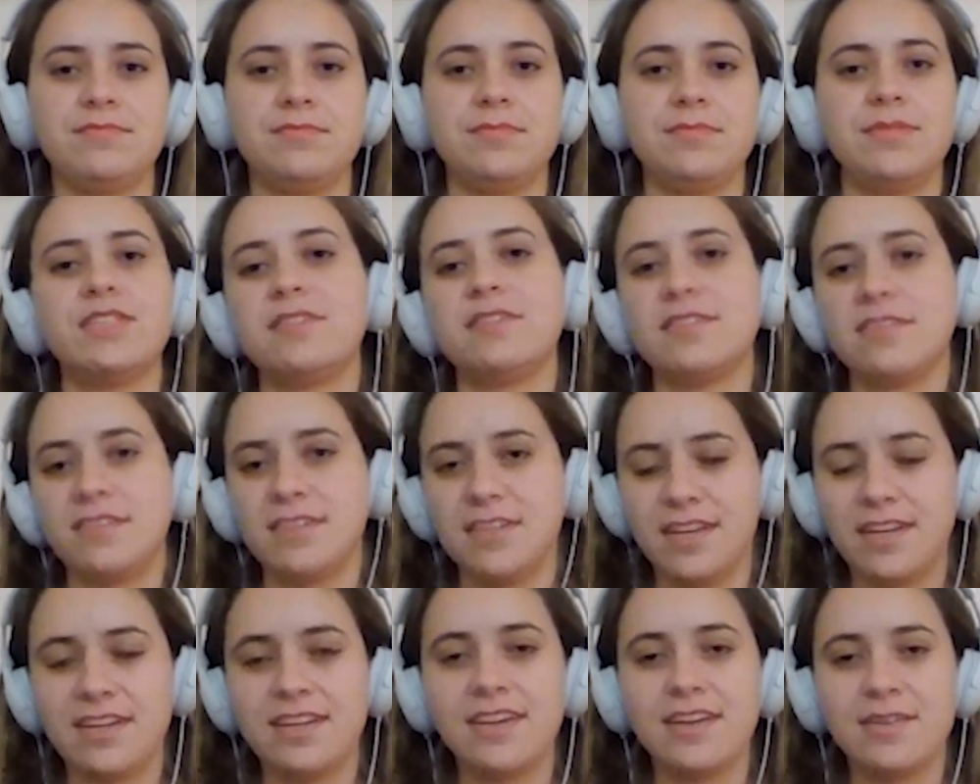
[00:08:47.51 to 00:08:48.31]
But
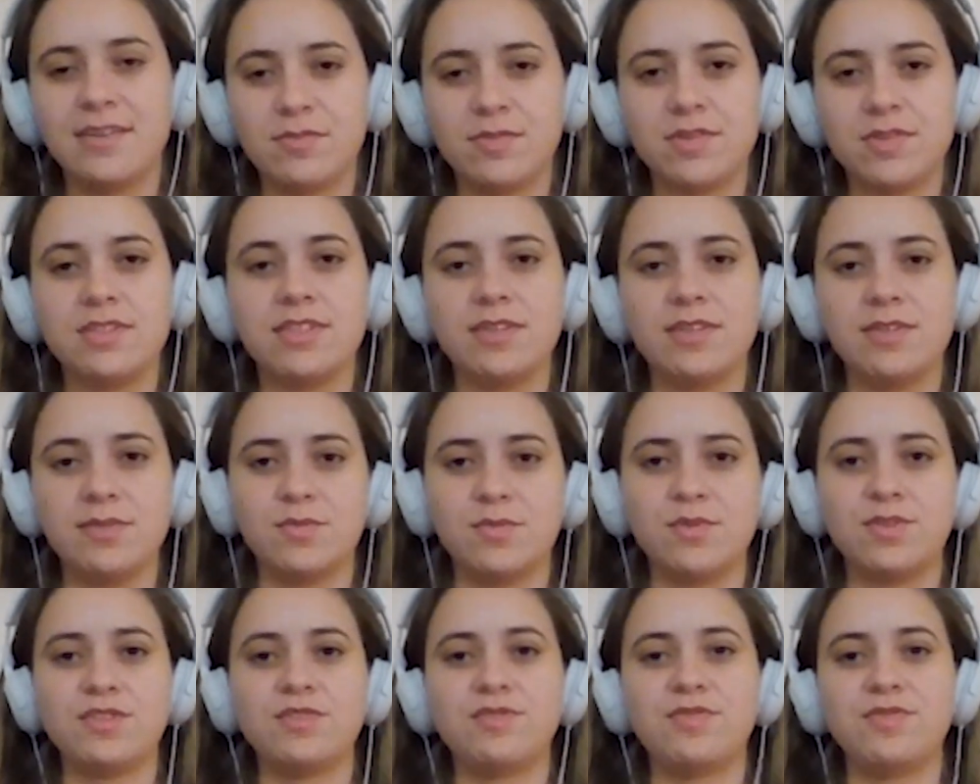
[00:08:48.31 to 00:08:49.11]
then
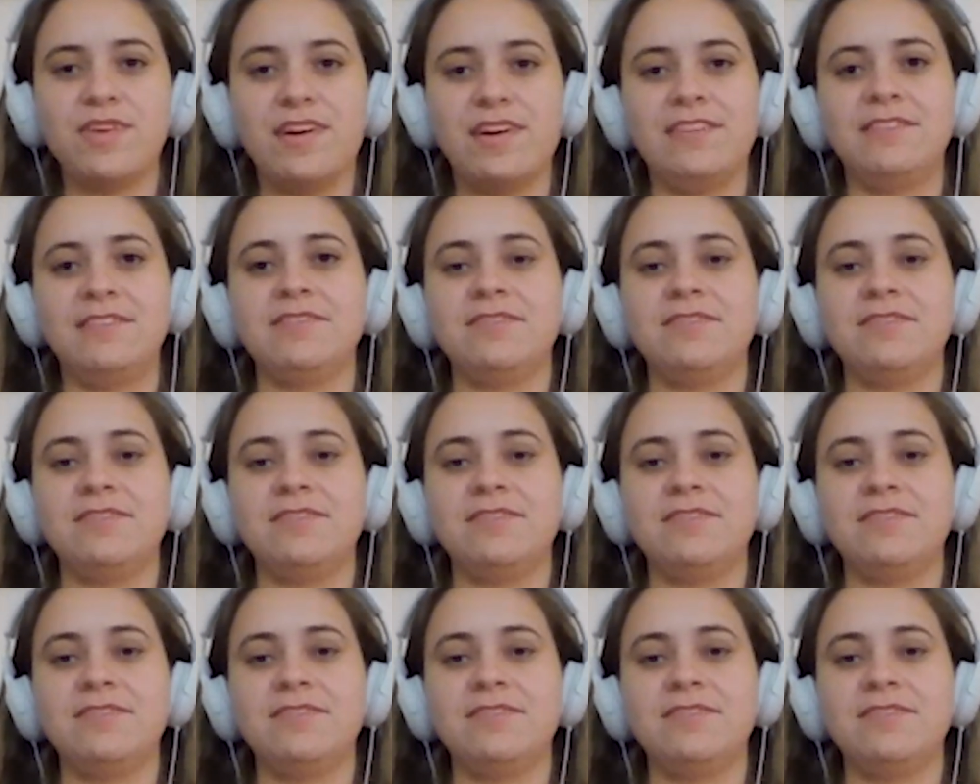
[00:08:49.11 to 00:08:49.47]
everything was fine.